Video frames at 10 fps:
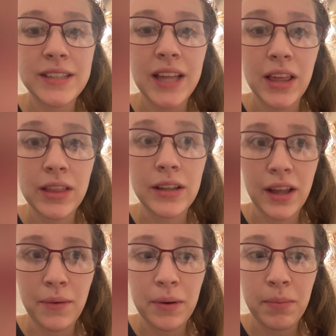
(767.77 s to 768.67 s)
like the
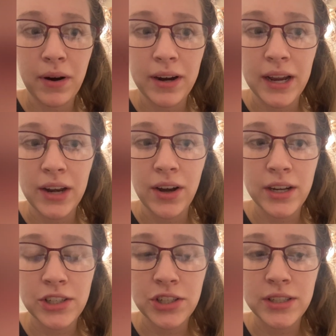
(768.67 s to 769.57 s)
liquid part and
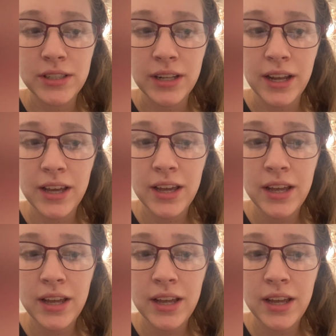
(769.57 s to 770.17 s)
not just like